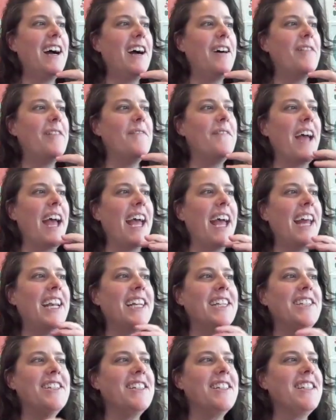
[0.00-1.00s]
And
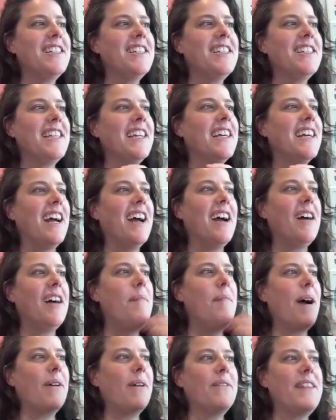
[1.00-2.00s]
I just think
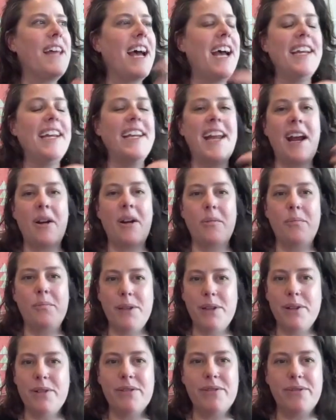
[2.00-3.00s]
about that and how
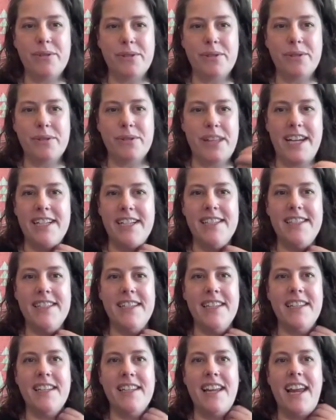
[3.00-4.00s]
beautiful that is,
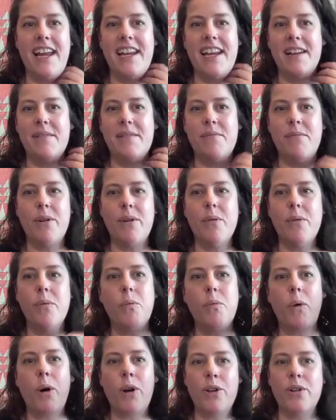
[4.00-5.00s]
and what a
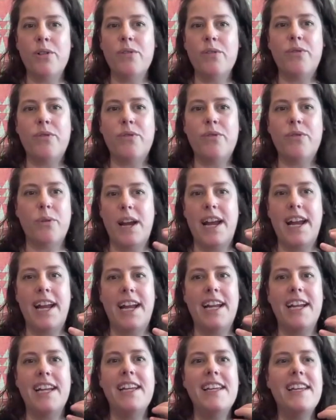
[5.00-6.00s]
wonderful
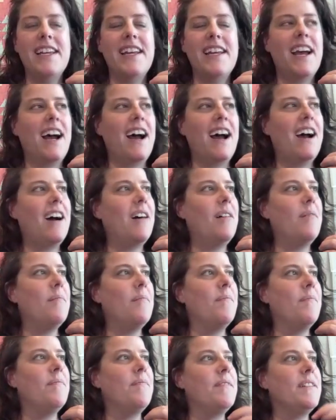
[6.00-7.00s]
way
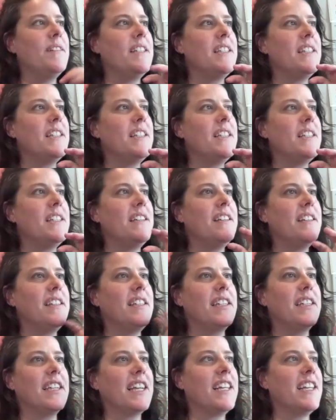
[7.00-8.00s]
to
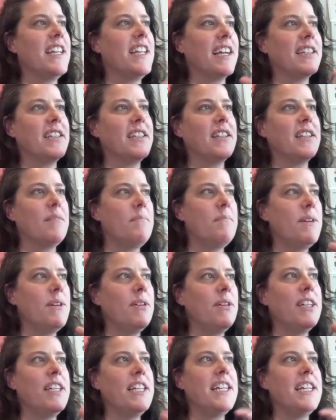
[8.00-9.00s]
connect a
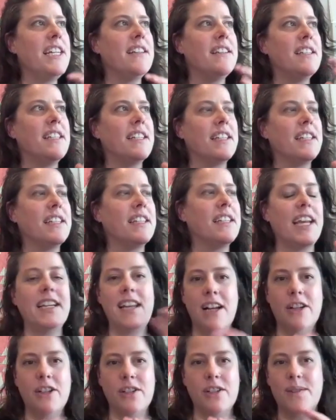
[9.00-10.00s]
community and to like
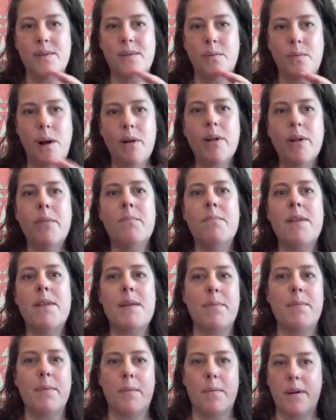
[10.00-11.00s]
not just welcome
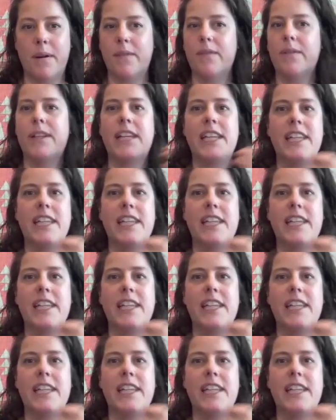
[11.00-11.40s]
people, but